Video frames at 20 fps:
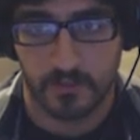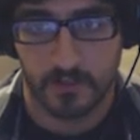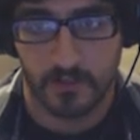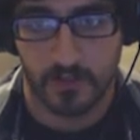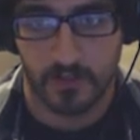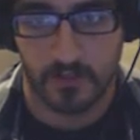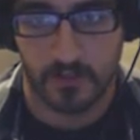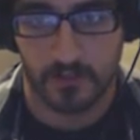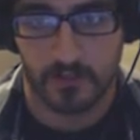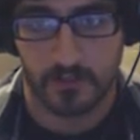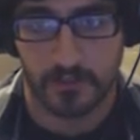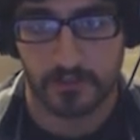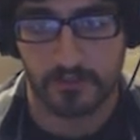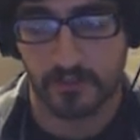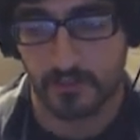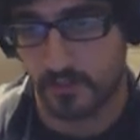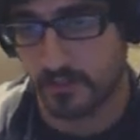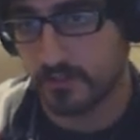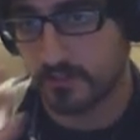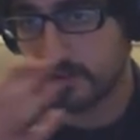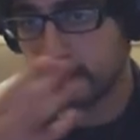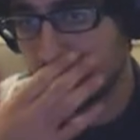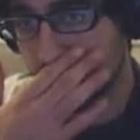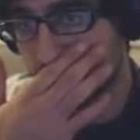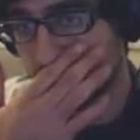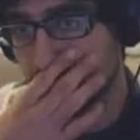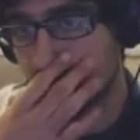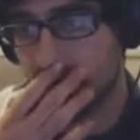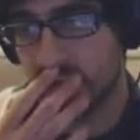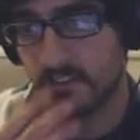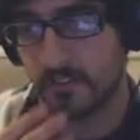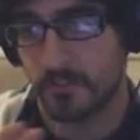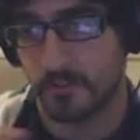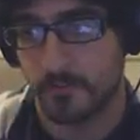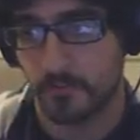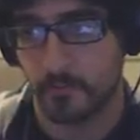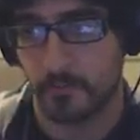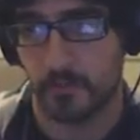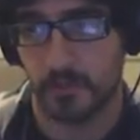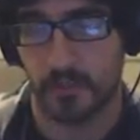It's easy,
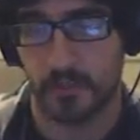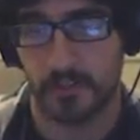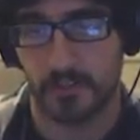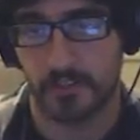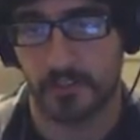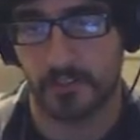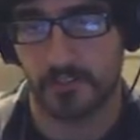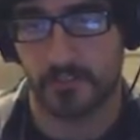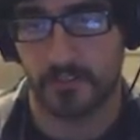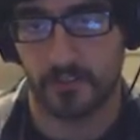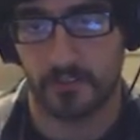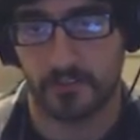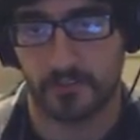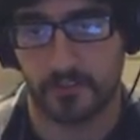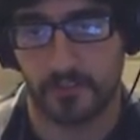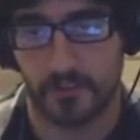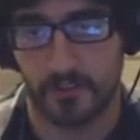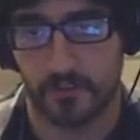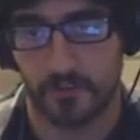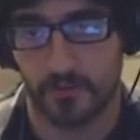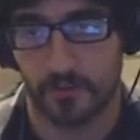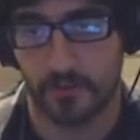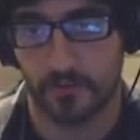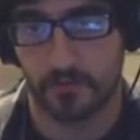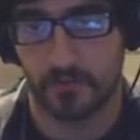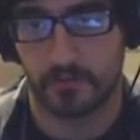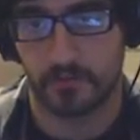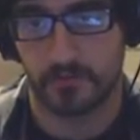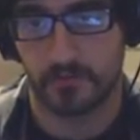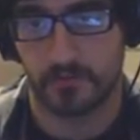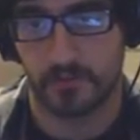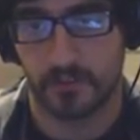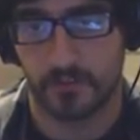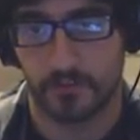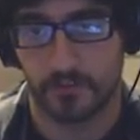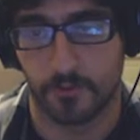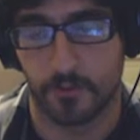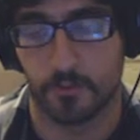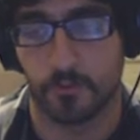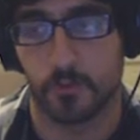but it's also
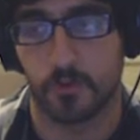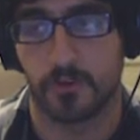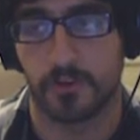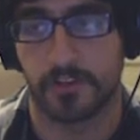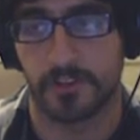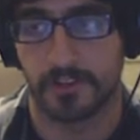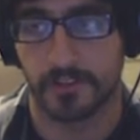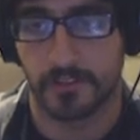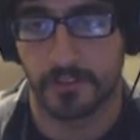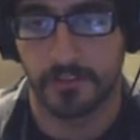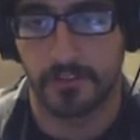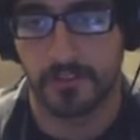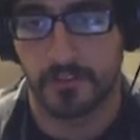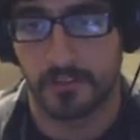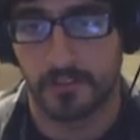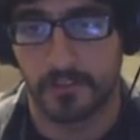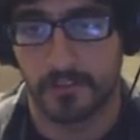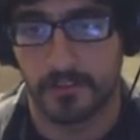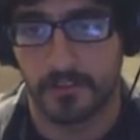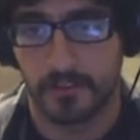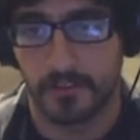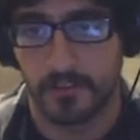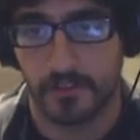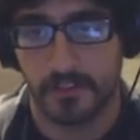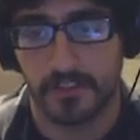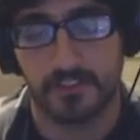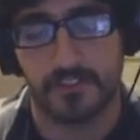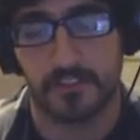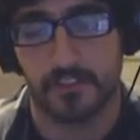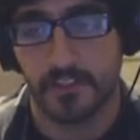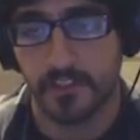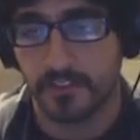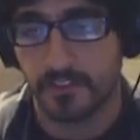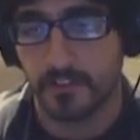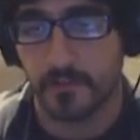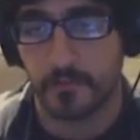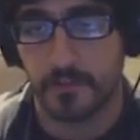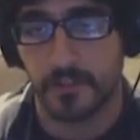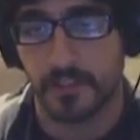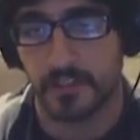rewarding. It's
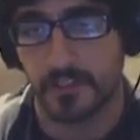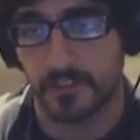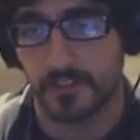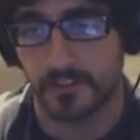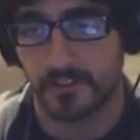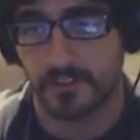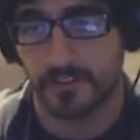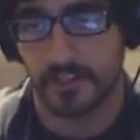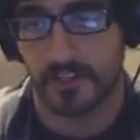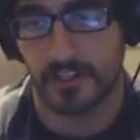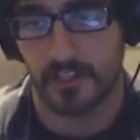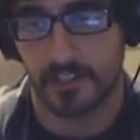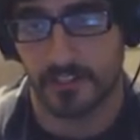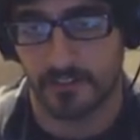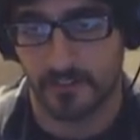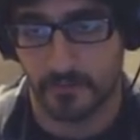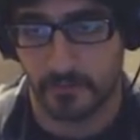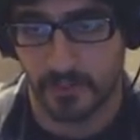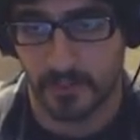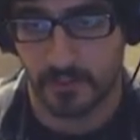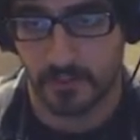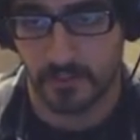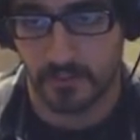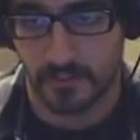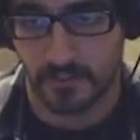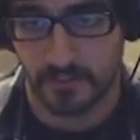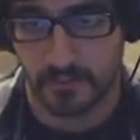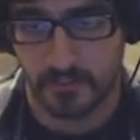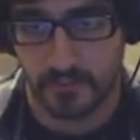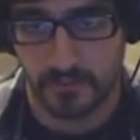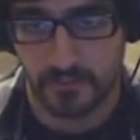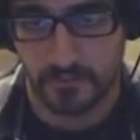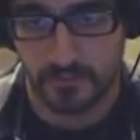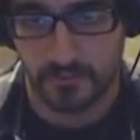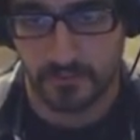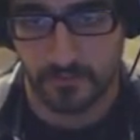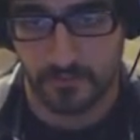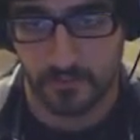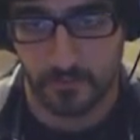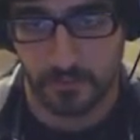easy because I like to make things
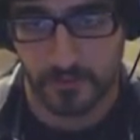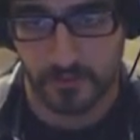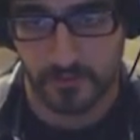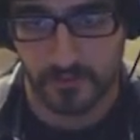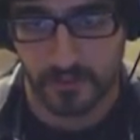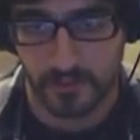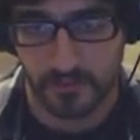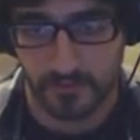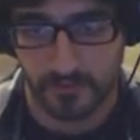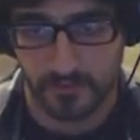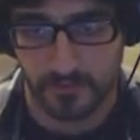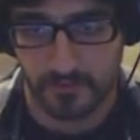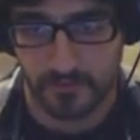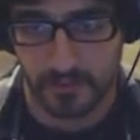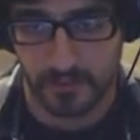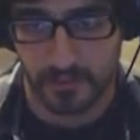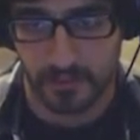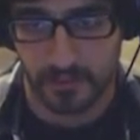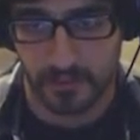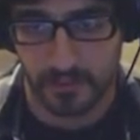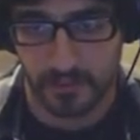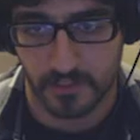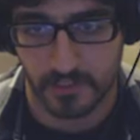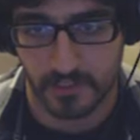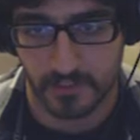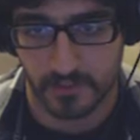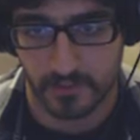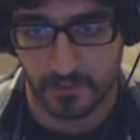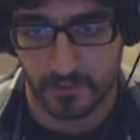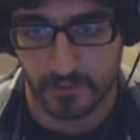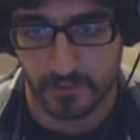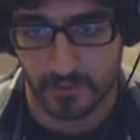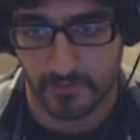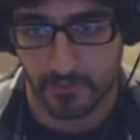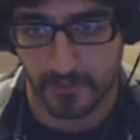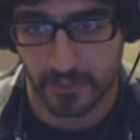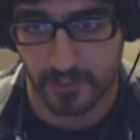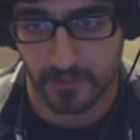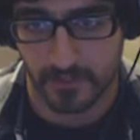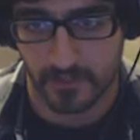easy for myself. I like to try and
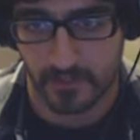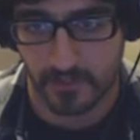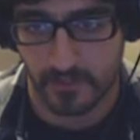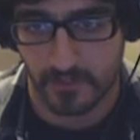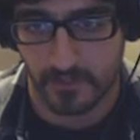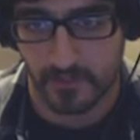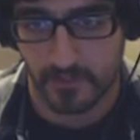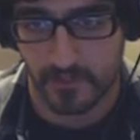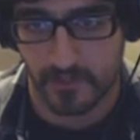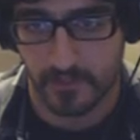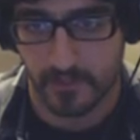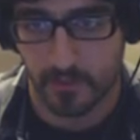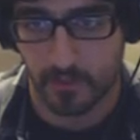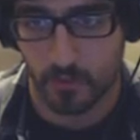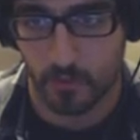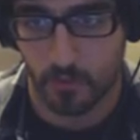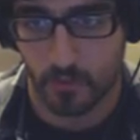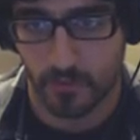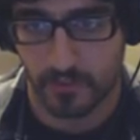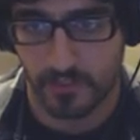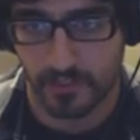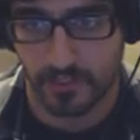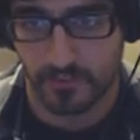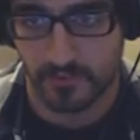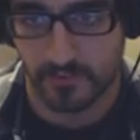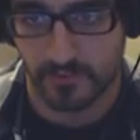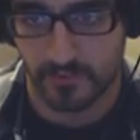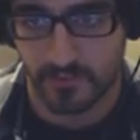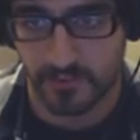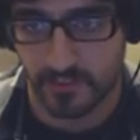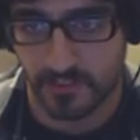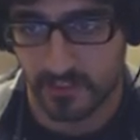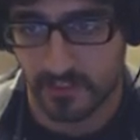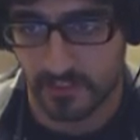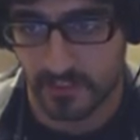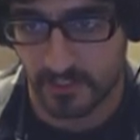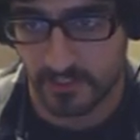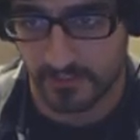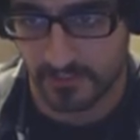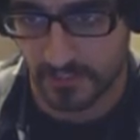make work as
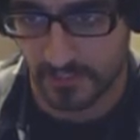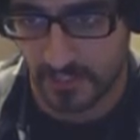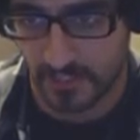efficiently as I